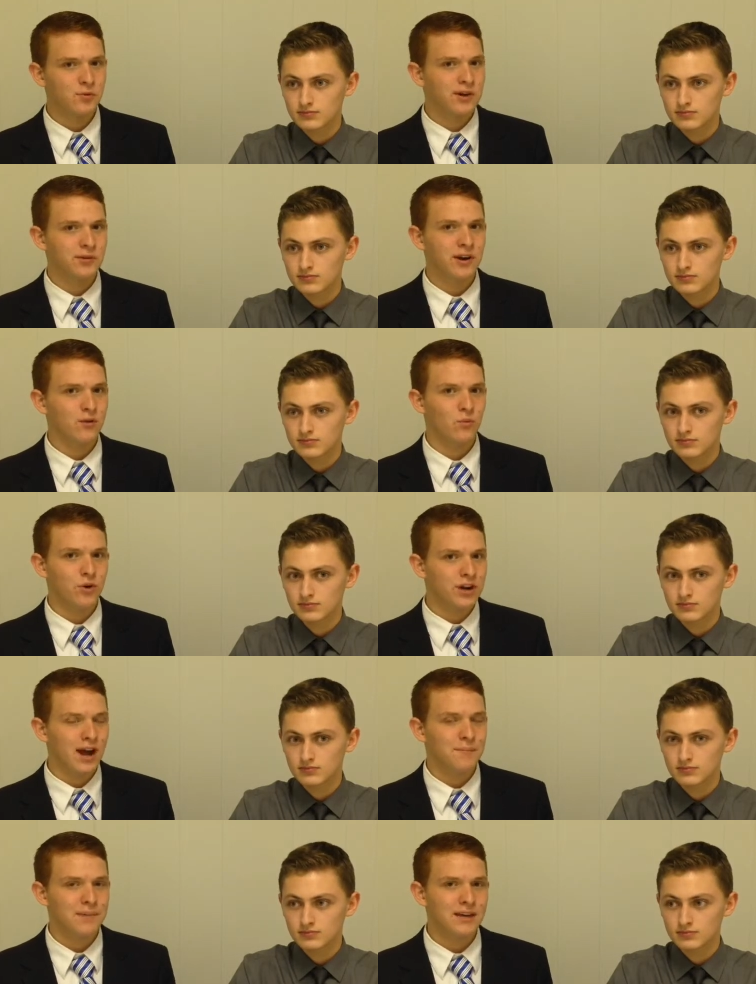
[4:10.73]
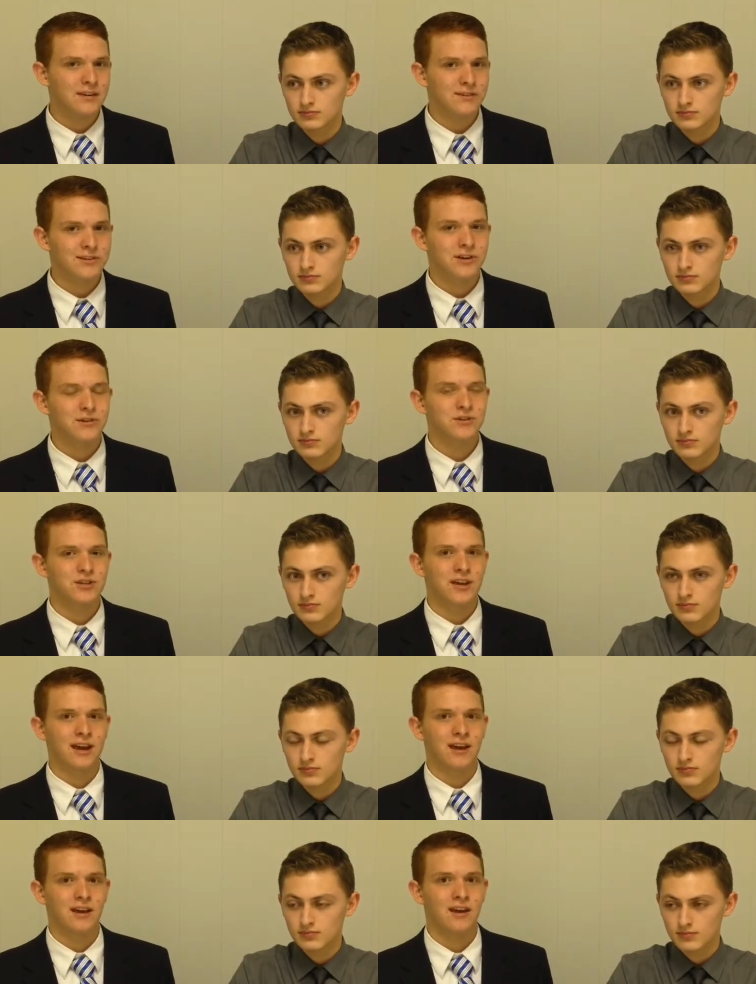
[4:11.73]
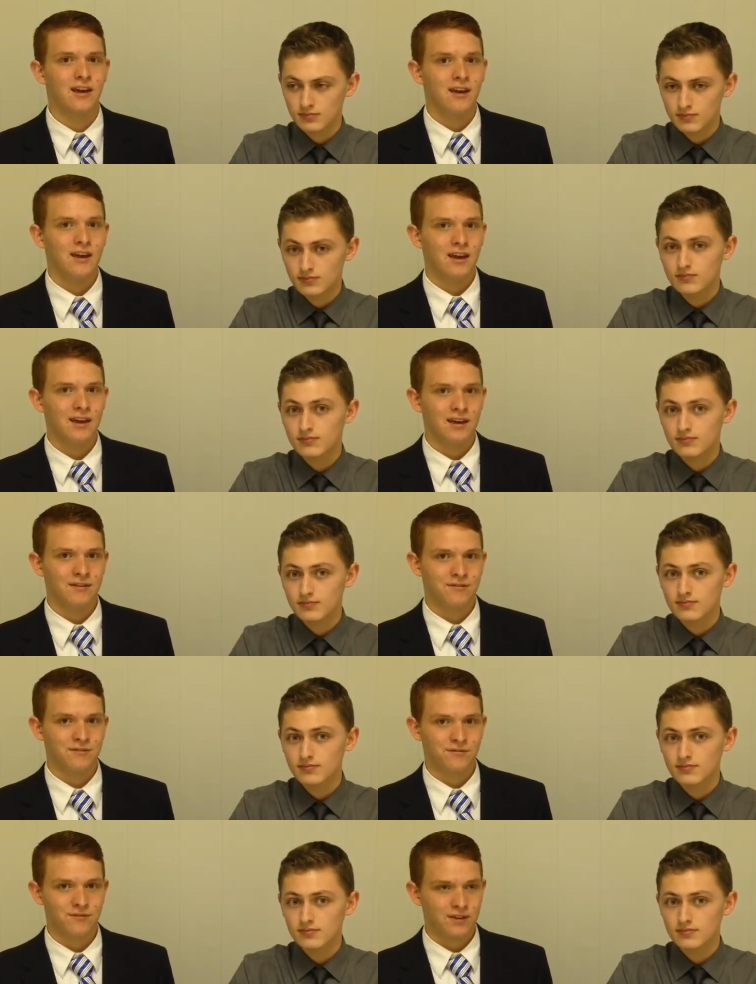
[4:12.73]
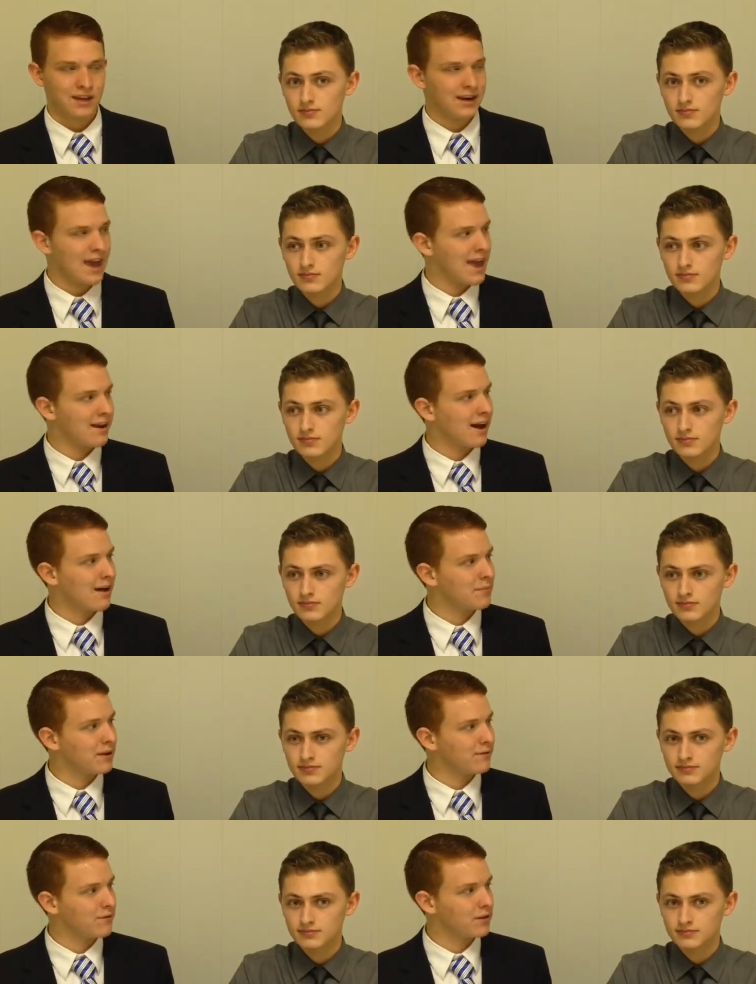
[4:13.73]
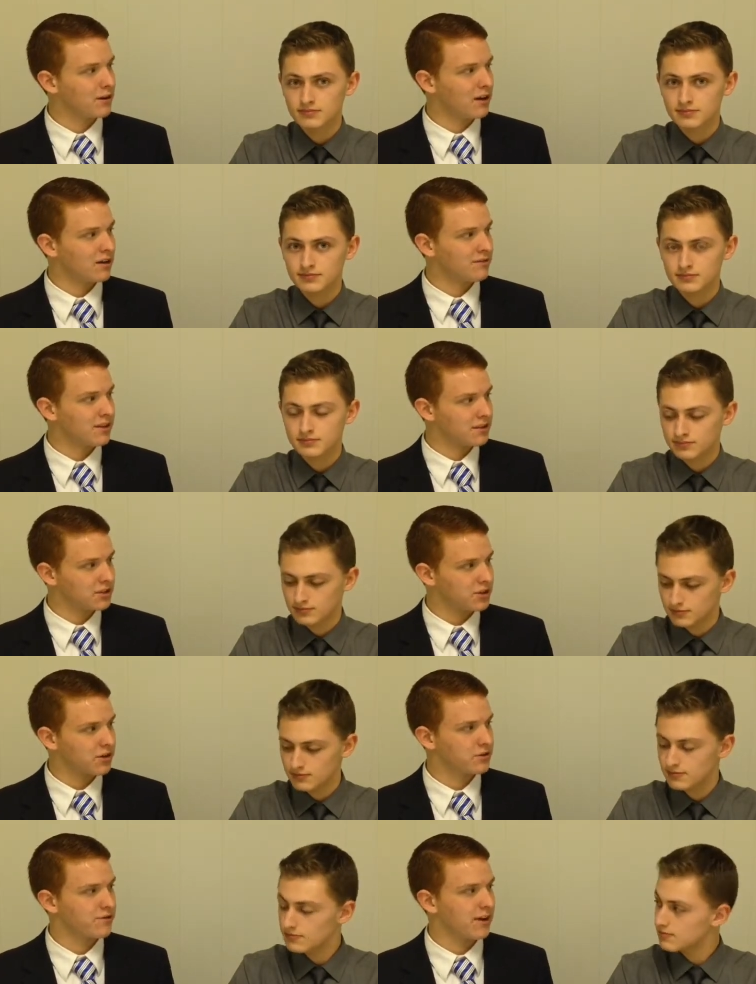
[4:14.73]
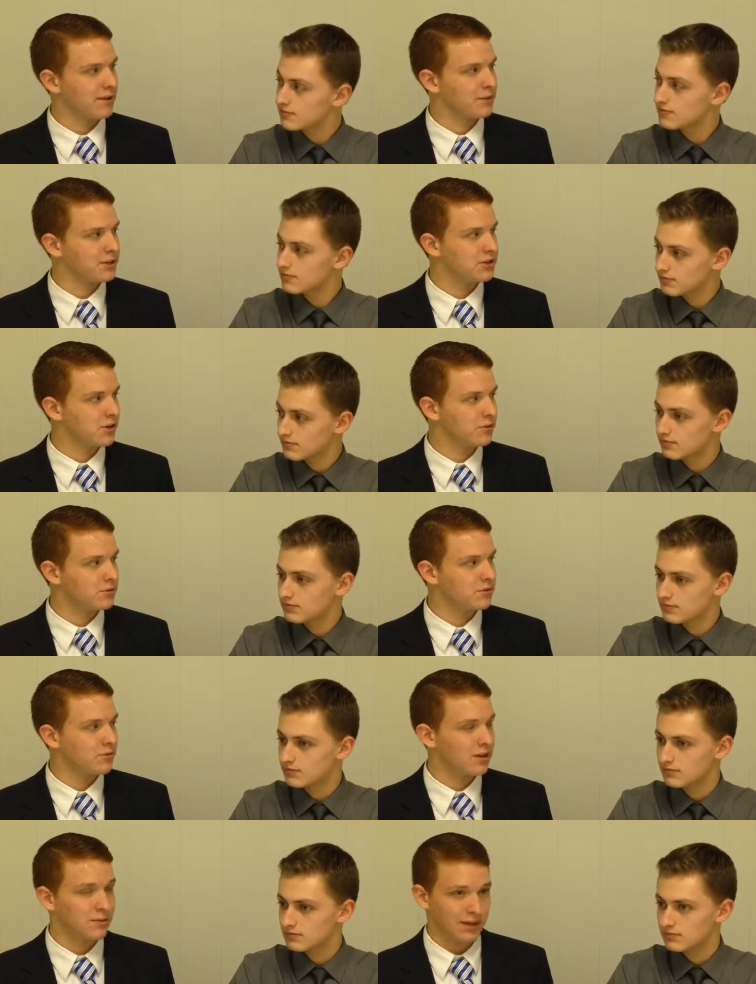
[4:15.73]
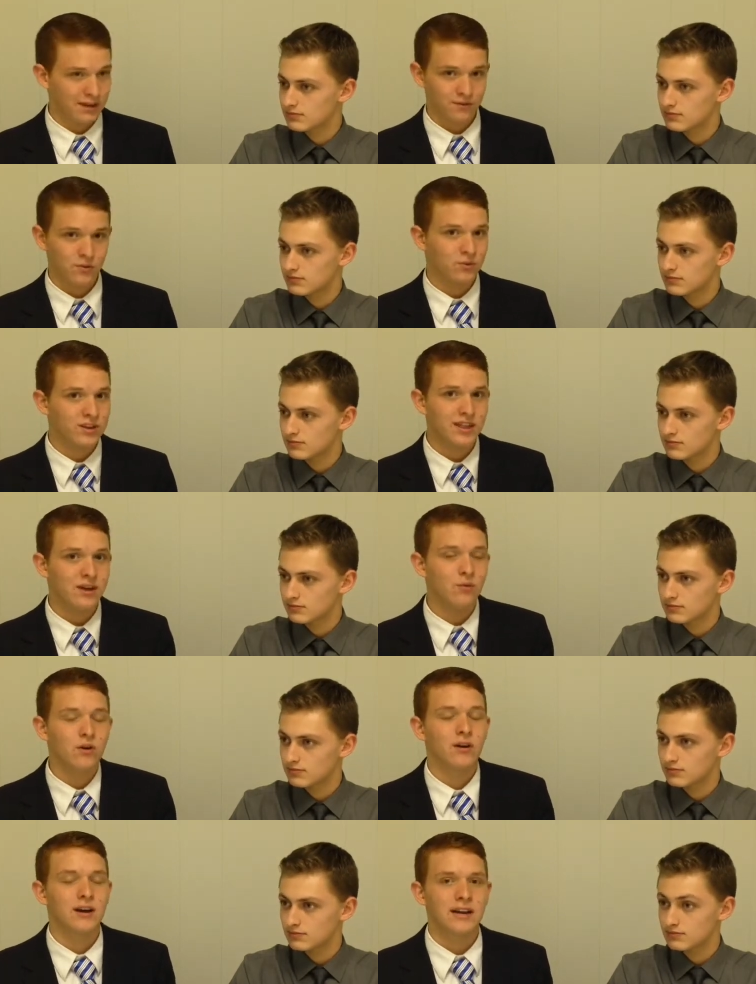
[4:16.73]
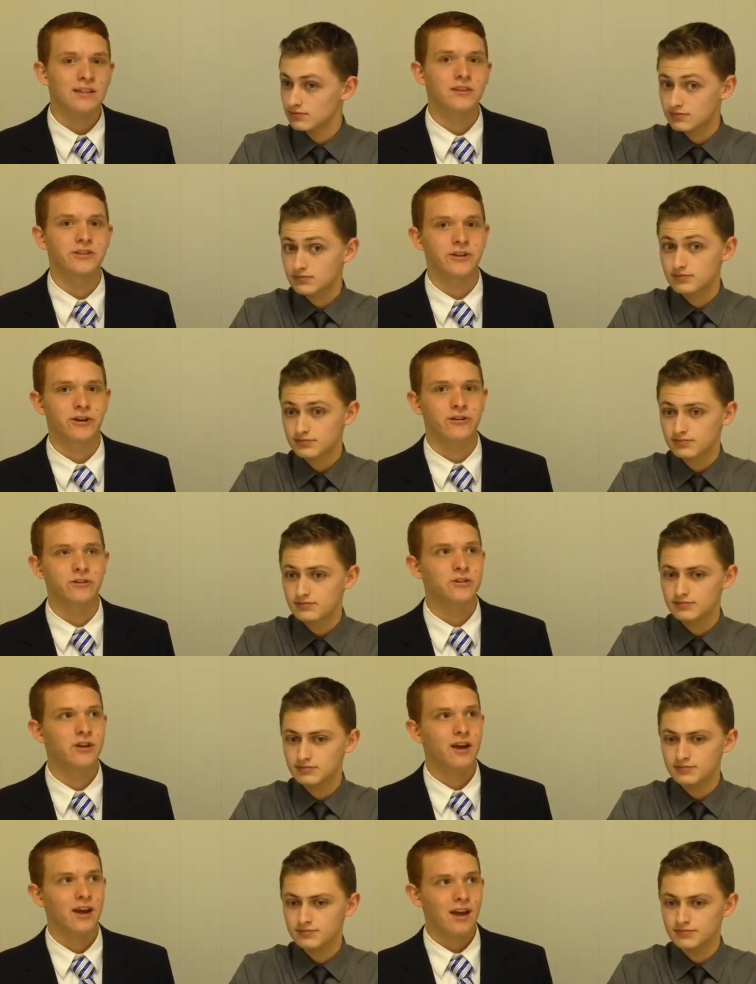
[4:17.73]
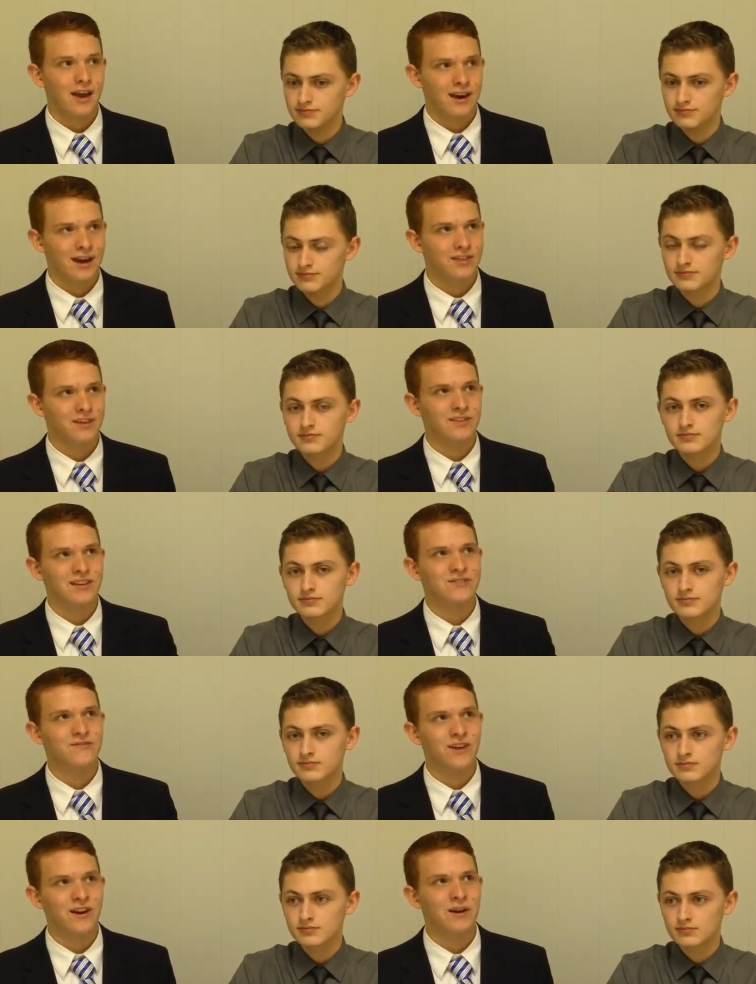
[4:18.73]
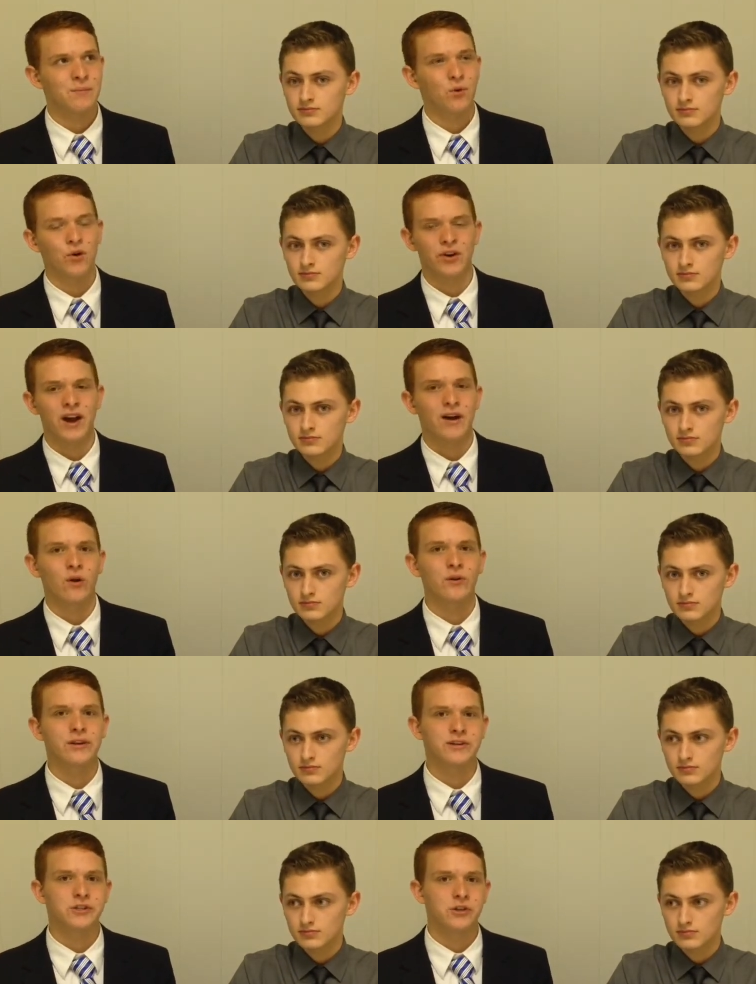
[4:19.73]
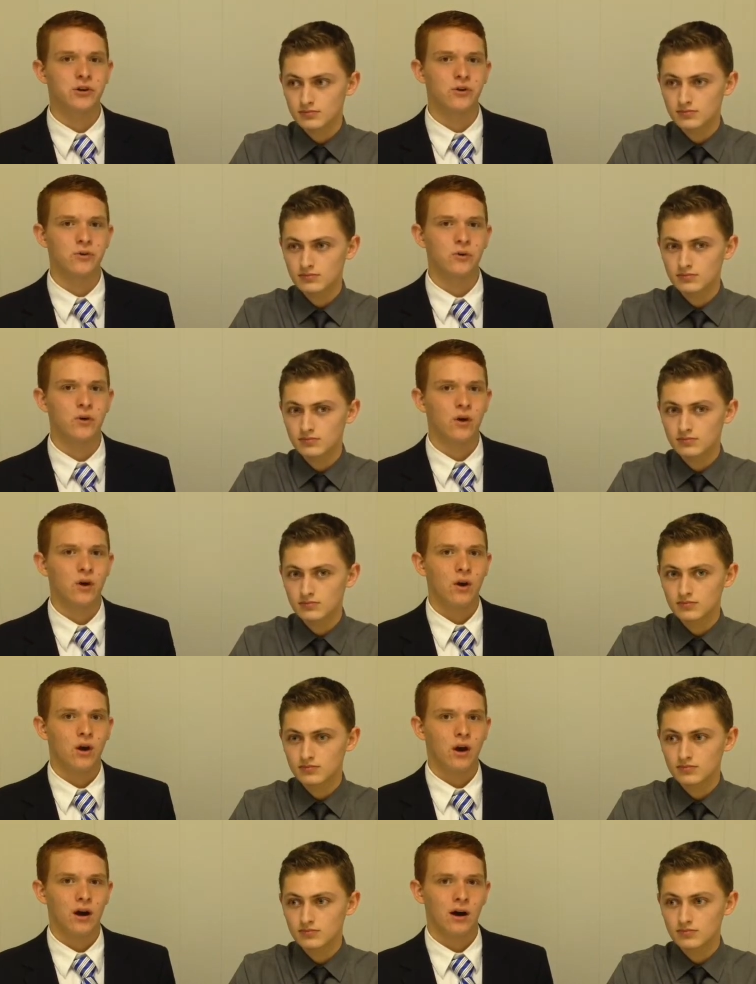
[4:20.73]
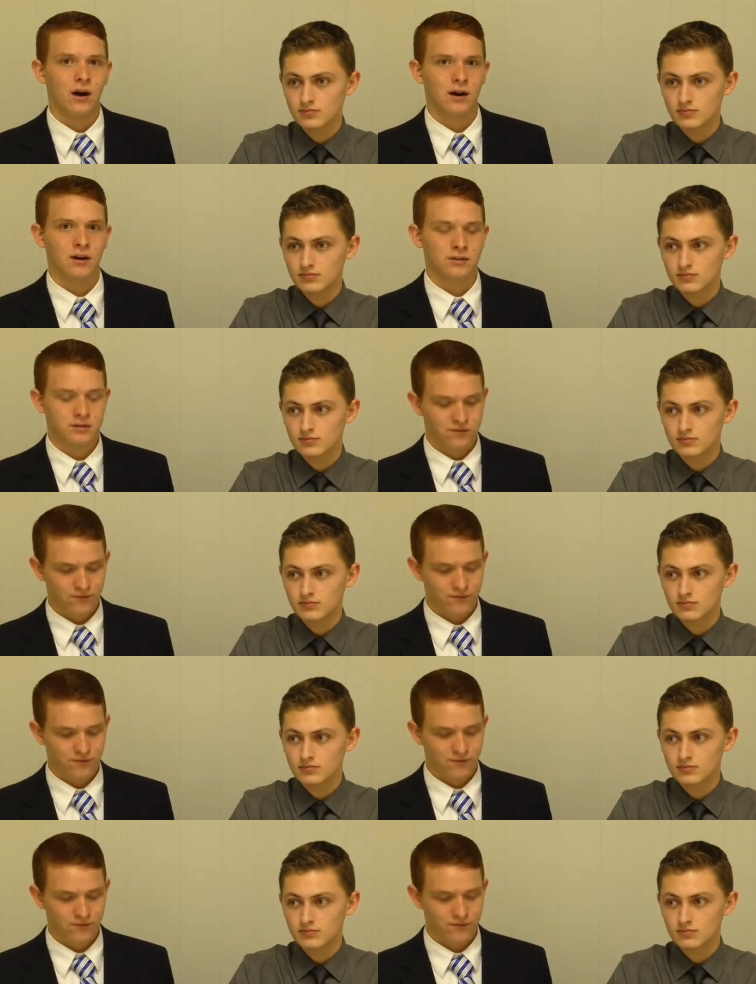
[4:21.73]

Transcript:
Speaker 1: will would not be in the church today if it had not been for the love that the church family showed to them, even when they weren't in the church. Mm-hmm. And I think that's very important, not only to show uh,